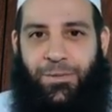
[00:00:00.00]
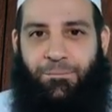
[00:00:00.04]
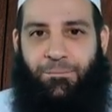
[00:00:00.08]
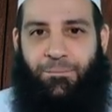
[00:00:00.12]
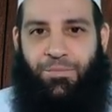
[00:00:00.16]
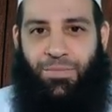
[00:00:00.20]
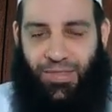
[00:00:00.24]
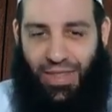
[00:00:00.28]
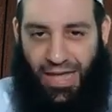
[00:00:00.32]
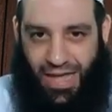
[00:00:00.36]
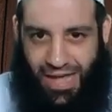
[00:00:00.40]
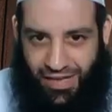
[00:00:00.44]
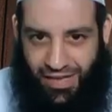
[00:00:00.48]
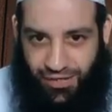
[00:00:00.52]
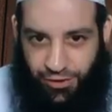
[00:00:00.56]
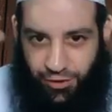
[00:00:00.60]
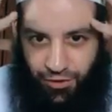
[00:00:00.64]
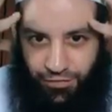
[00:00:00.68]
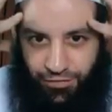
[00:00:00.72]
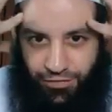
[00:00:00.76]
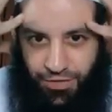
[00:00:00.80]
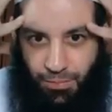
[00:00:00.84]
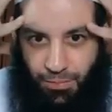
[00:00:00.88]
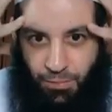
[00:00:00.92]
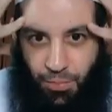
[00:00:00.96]
The head
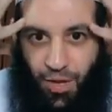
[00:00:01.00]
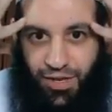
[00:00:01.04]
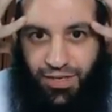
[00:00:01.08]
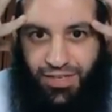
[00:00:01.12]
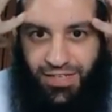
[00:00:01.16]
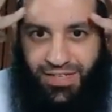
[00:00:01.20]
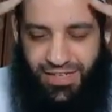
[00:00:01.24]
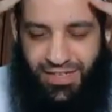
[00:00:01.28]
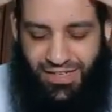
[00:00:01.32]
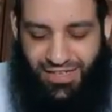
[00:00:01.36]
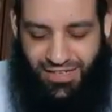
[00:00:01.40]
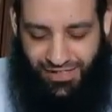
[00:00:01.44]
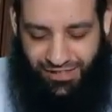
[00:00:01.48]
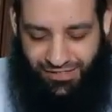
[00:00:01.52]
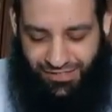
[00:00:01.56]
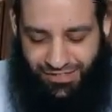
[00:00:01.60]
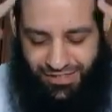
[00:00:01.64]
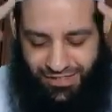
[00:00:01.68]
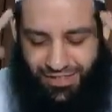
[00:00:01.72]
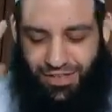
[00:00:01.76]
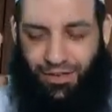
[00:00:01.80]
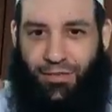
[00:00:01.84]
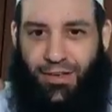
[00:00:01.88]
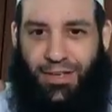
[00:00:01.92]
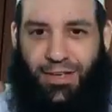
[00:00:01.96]
of the bird is
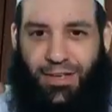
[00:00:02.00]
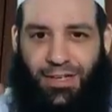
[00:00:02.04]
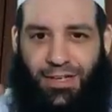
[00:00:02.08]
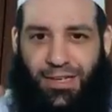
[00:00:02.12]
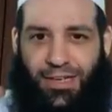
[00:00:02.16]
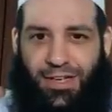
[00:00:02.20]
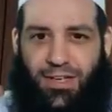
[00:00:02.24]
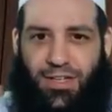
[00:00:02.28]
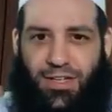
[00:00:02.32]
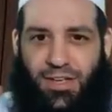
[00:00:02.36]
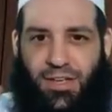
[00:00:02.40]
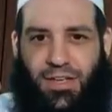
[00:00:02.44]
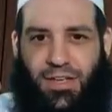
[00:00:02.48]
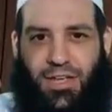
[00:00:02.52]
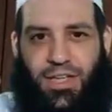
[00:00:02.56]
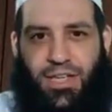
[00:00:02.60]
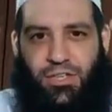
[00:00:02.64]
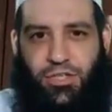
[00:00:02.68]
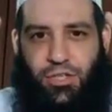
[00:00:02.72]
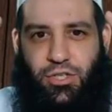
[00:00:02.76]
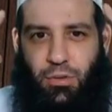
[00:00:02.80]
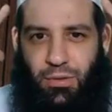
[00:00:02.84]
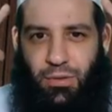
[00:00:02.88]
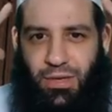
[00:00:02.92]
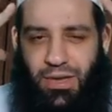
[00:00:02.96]
loving Allah.
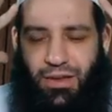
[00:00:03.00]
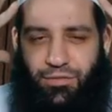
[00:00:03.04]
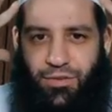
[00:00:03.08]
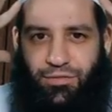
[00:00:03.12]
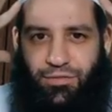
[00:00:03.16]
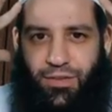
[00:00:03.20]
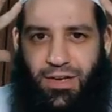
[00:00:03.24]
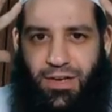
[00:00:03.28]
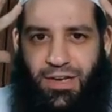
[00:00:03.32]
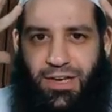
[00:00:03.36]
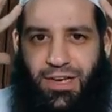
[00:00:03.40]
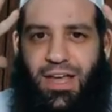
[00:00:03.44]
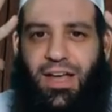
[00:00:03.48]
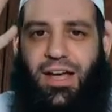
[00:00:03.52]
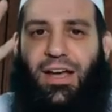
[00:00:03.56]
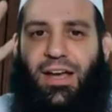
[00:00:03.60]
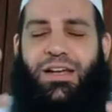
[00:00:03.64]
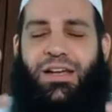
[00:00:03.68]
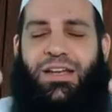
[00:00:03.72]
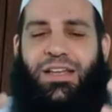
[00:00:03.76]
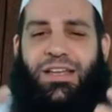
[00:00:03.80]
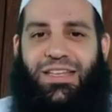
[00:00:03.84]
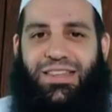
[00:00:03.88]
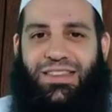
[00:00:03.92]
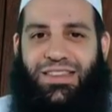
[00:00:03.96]
So love of Allah,
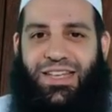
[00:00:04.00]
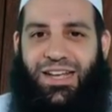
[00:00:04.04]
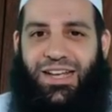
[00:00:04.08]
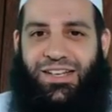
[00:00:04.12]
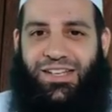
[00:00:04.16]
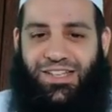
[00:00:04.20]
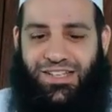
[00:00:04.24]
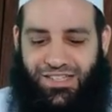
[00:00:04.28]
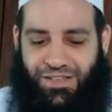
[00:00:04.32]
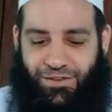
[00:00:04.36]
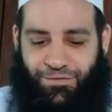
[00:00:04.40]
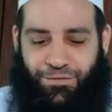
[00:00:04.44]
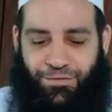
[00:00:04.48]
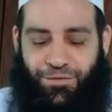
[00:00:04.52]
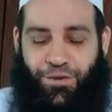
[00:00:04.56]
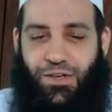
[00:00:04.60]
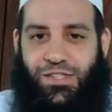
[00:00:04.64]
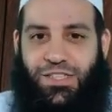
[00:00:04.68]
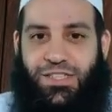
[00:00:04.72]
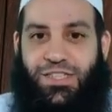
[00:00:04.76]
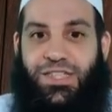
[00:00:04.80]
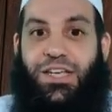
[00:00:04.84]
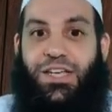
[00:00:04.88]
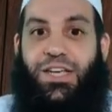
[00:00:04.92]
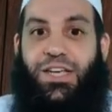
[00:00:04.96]
that's the
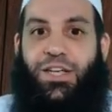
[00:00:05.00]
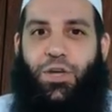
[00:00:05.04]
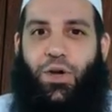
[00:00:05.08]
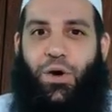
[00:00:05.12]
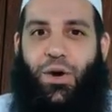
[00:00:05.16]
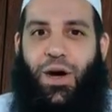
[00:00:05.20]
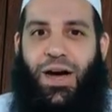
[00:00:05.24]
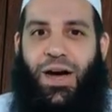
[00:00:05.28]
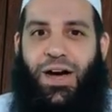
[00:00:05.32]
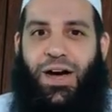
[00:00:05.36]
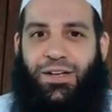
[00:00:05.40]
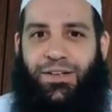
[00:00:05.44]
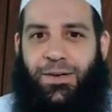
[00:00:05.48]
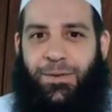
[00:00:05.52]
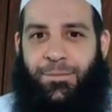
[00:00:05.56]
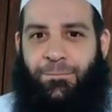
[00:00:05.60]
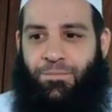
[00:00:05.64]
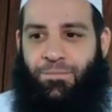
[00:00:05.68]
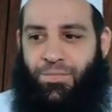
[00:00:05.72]
first thing in your heart.